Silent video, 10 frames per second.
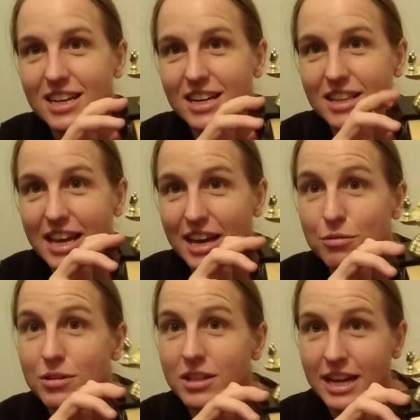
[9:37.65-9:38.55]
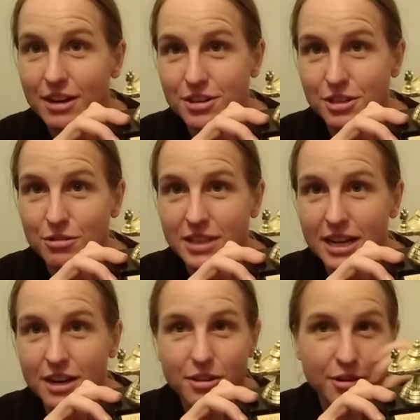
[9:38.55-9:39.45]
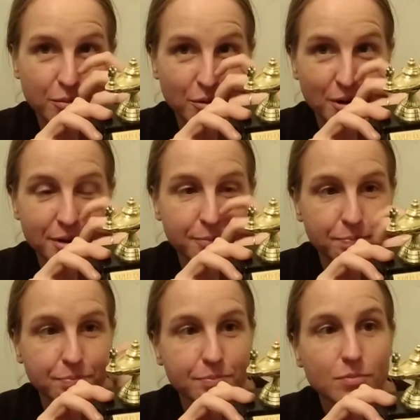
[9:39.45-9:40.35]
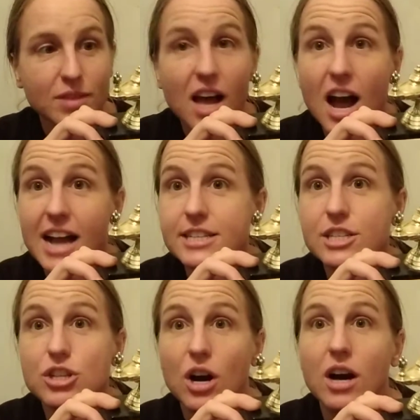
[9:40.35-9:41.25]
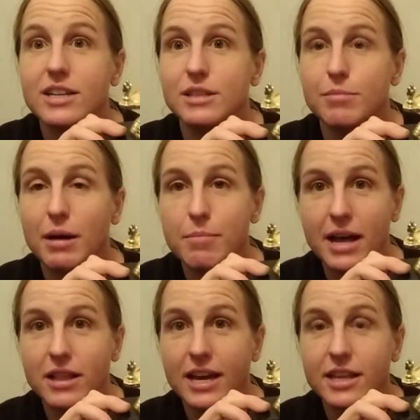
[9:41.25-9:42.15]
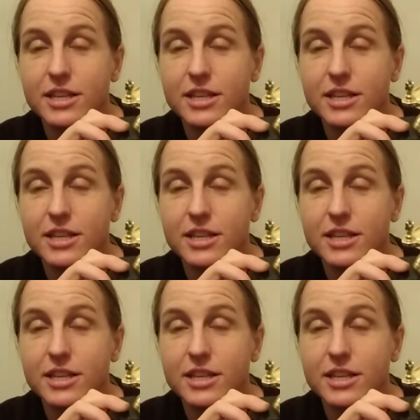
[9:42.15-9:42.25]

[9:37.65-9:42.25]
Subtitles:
like I would later do with that other award, I just talked about ballet.